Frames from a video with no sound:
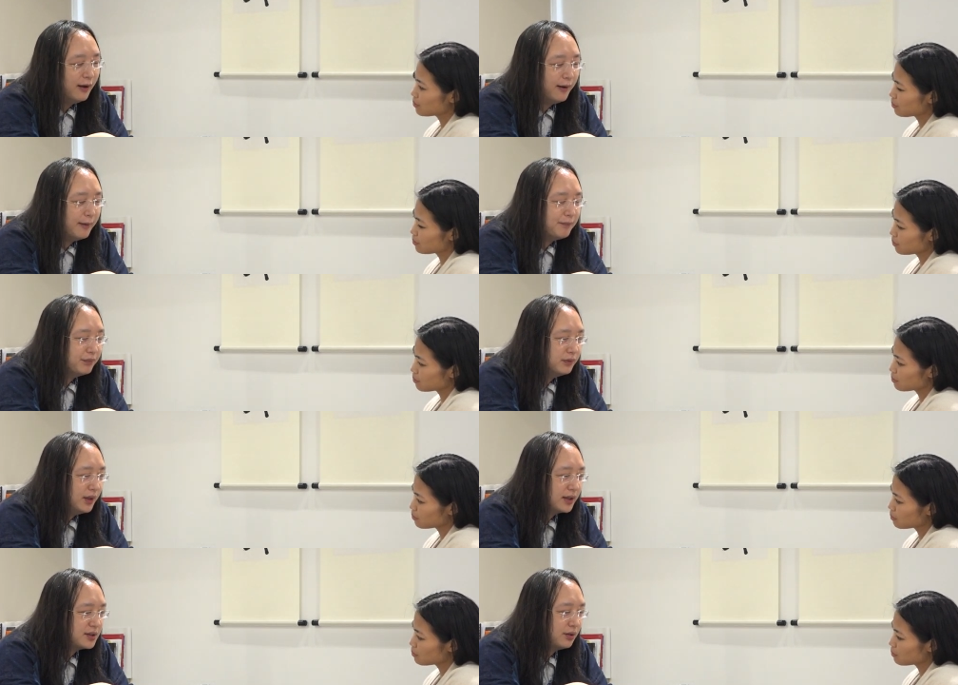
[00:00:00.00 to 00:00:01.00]

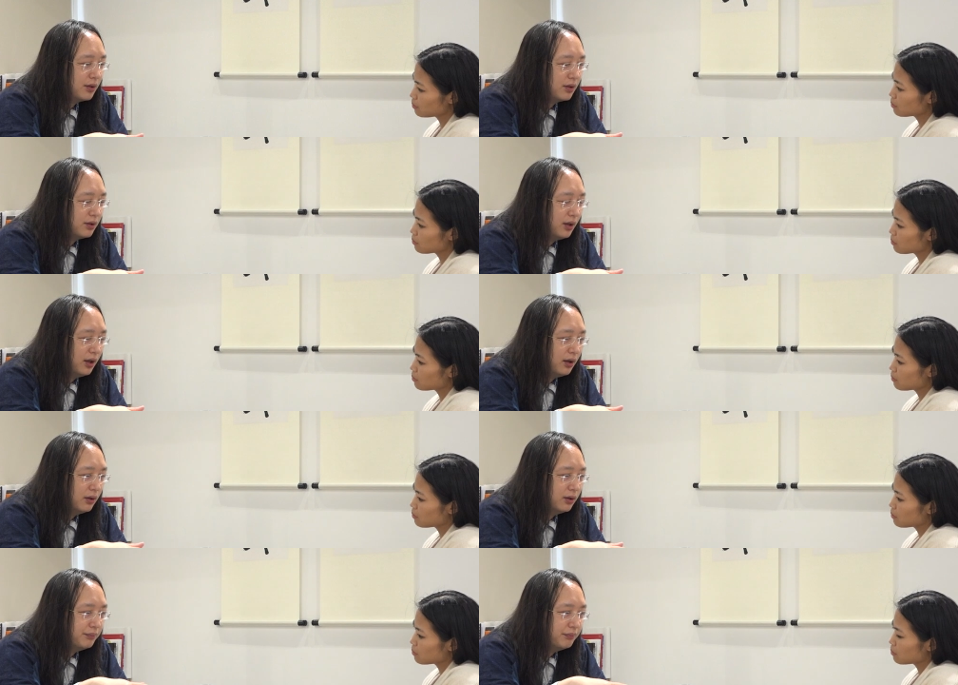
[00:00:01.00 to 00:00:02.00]
Speaker 1: Um, next year
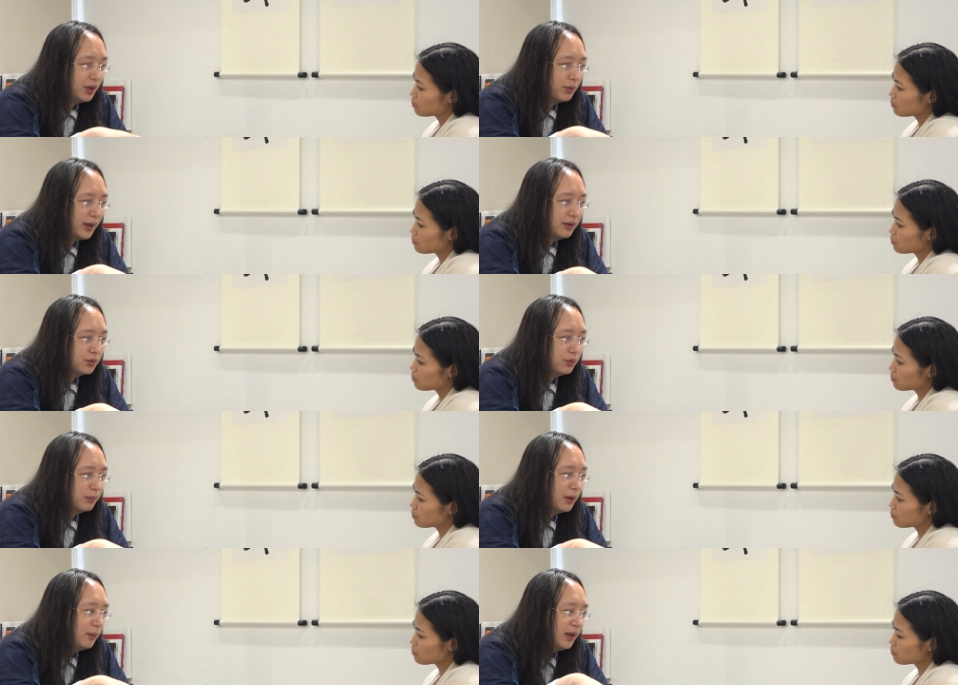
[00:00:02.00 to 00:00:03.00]
uh, around, we'll
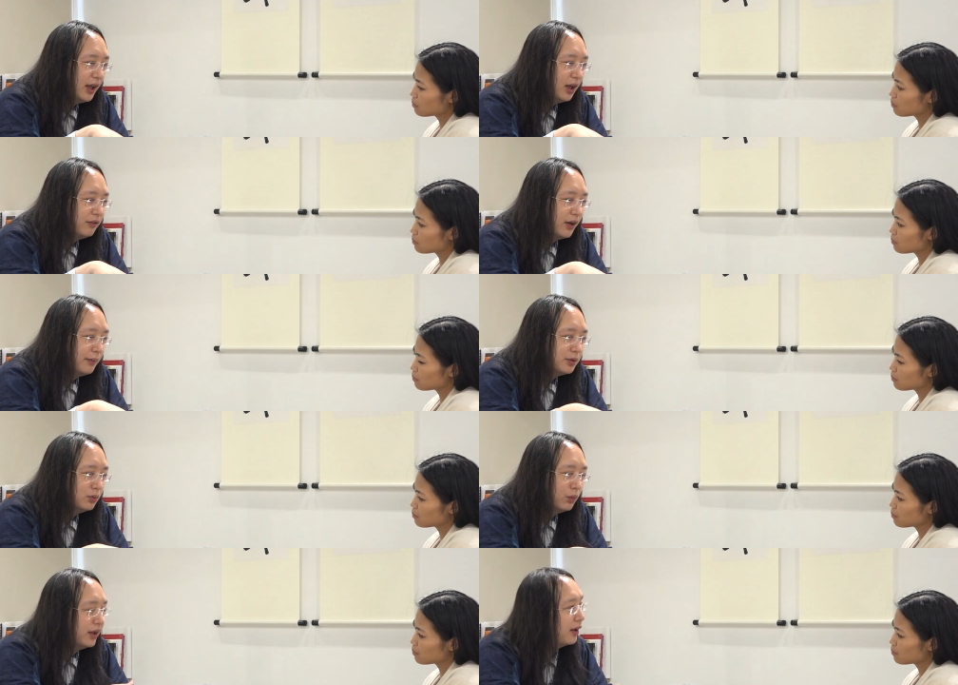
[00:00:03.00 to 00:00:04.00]
probably have up
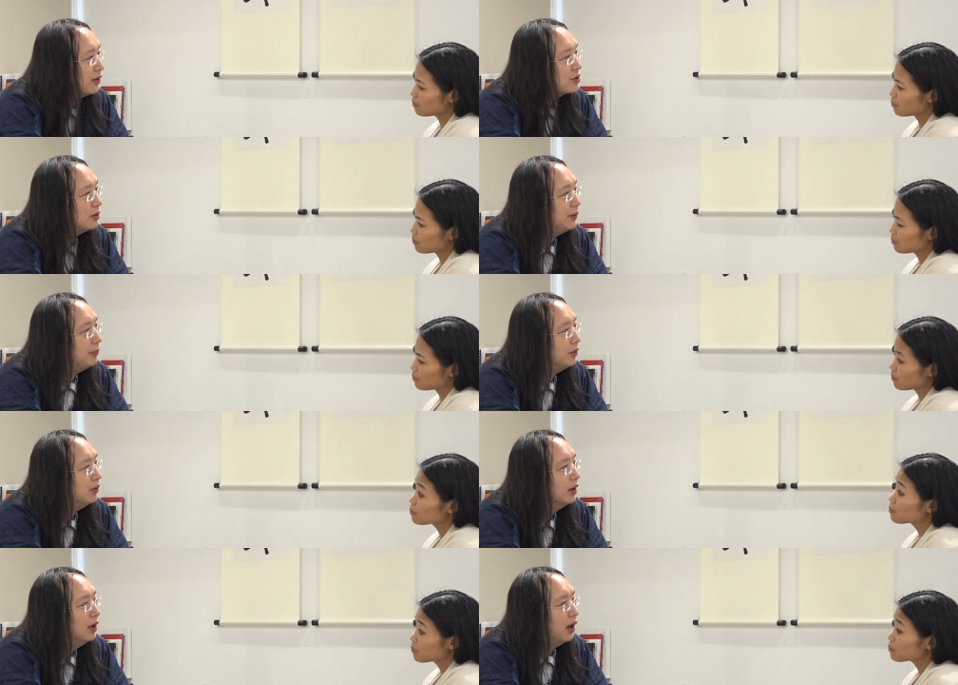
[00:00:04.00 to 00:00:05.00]
to 100
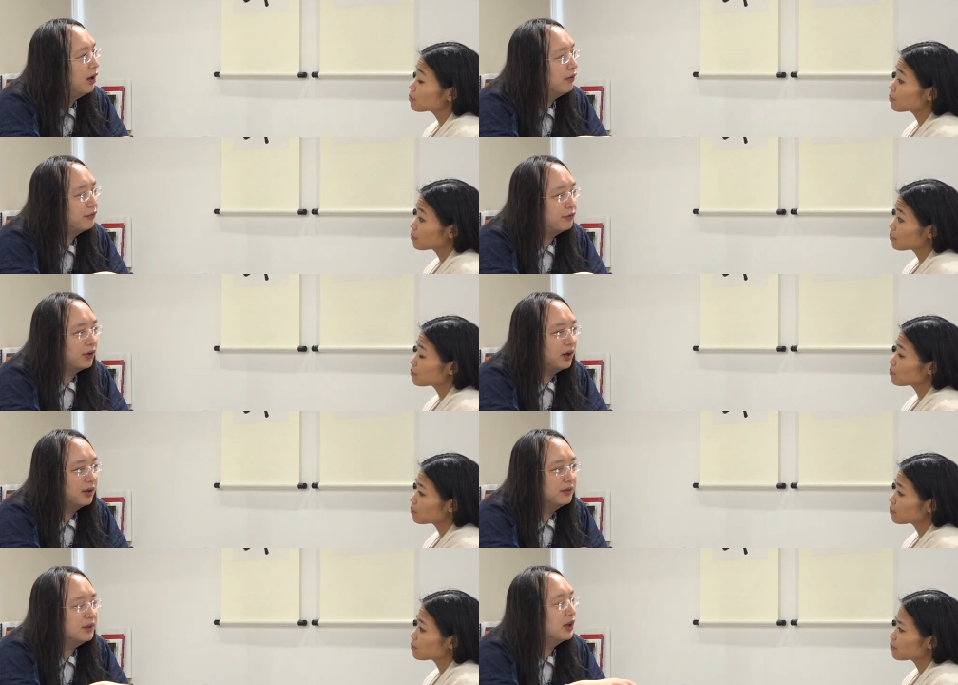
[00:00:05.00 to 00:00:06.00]
people uh,
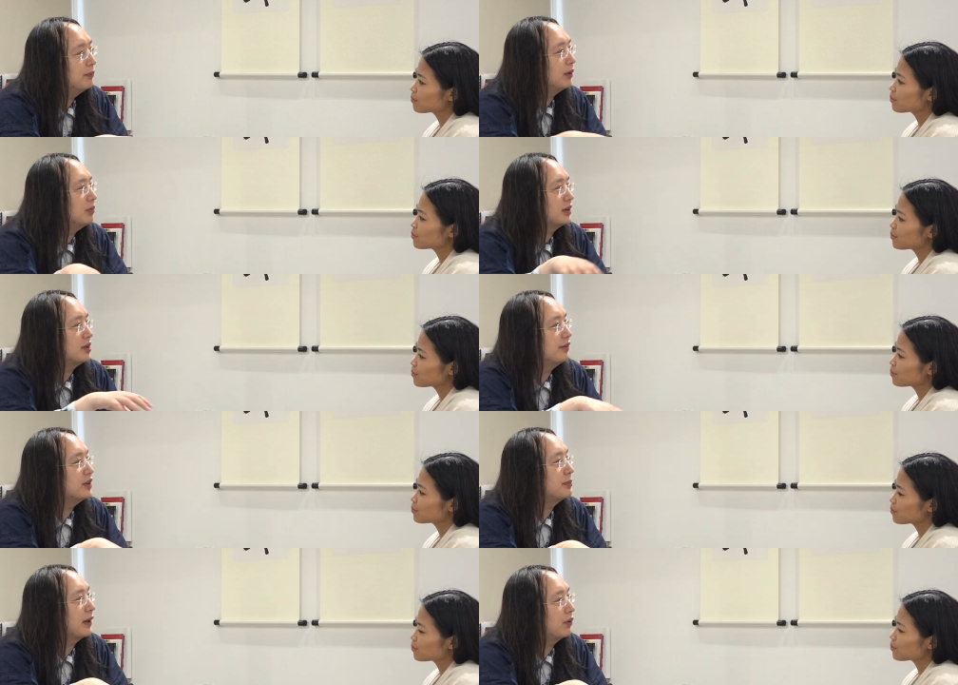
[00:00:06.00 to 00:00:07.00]
from non-public
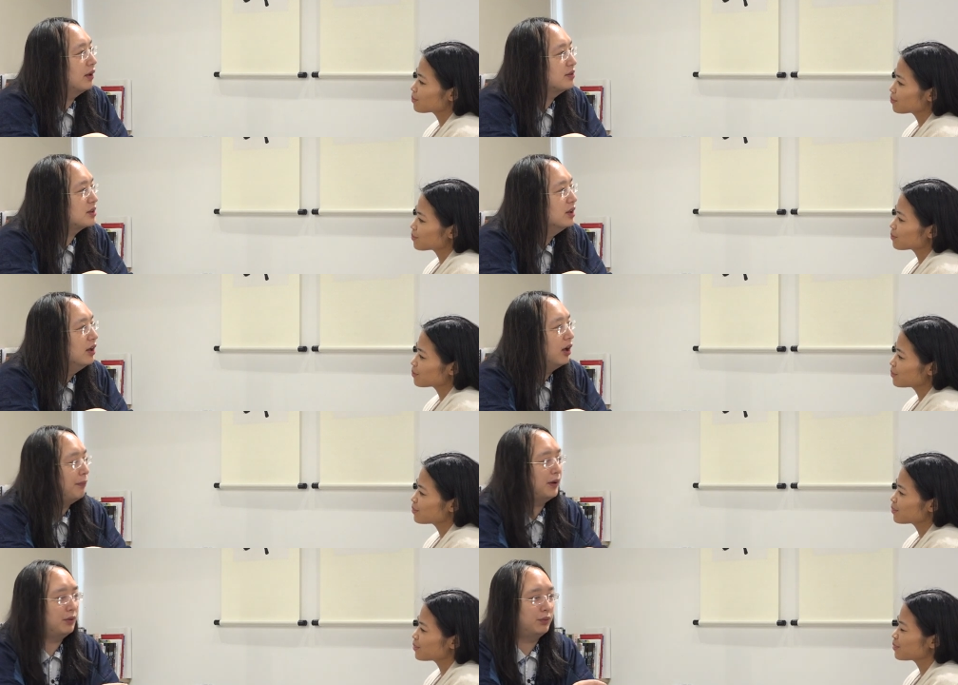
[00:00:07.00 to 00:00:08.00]
service backgrounds,
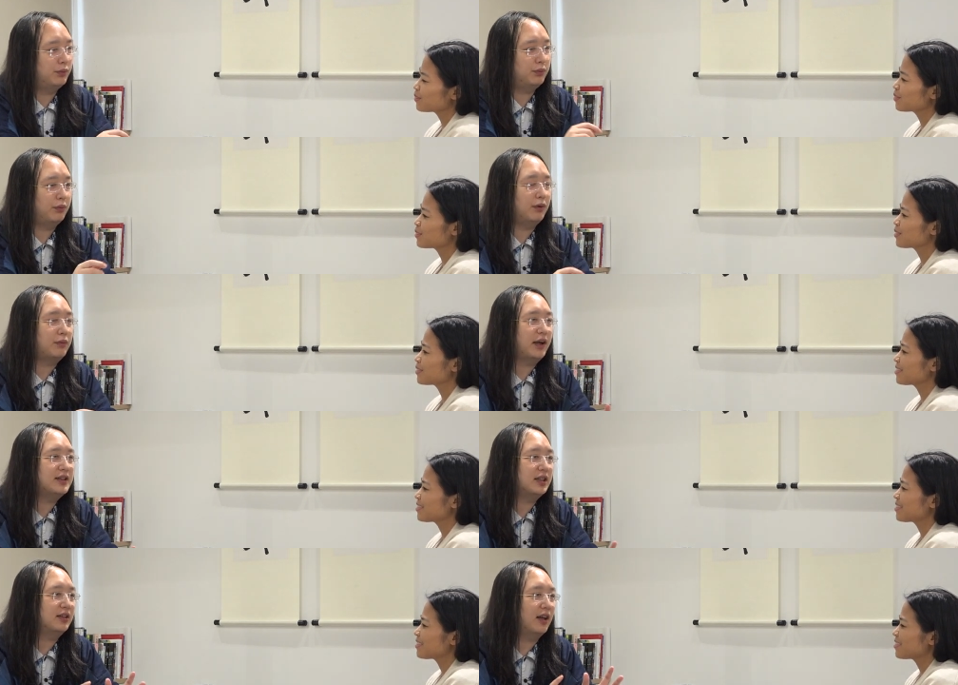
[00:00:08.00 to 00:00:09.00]
uh, but
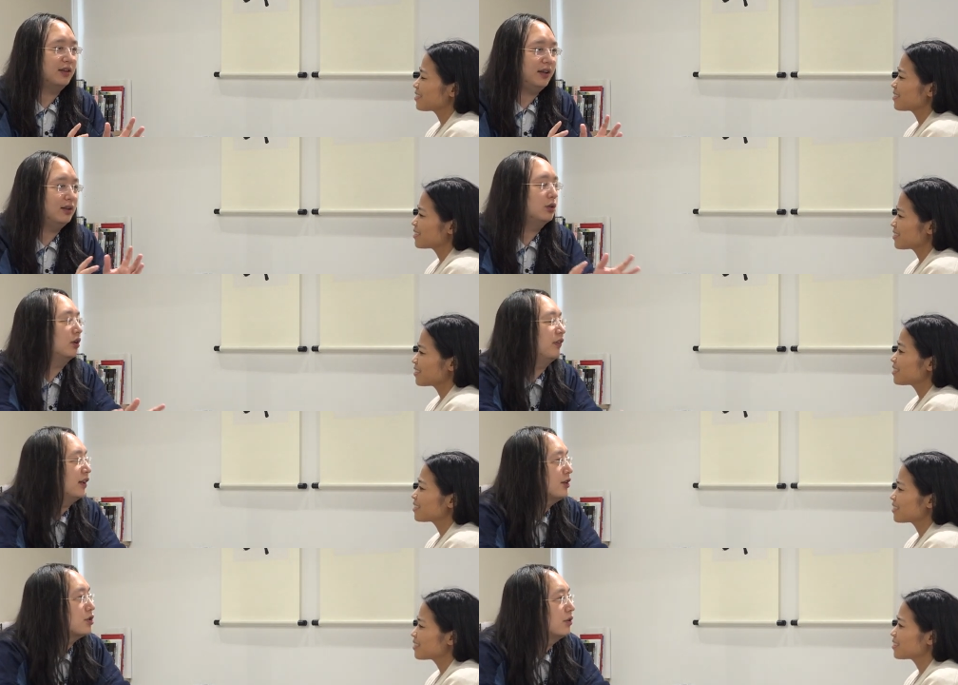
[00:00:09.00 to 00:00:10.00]
writing that into the
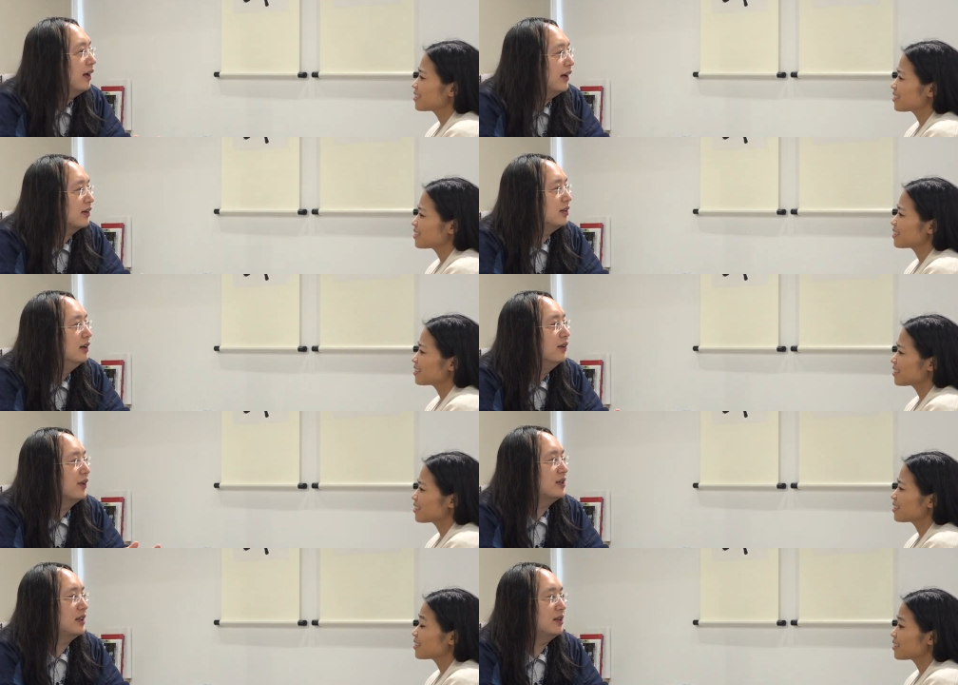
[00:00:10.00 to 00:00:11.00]
foundational act
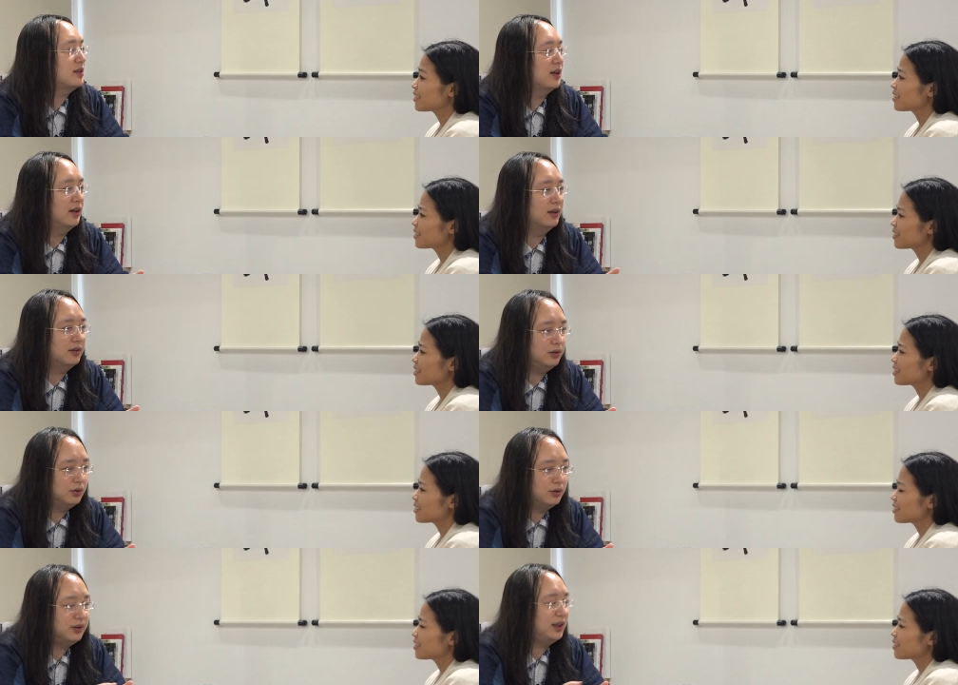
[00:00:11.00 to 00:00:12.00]
that says, you know,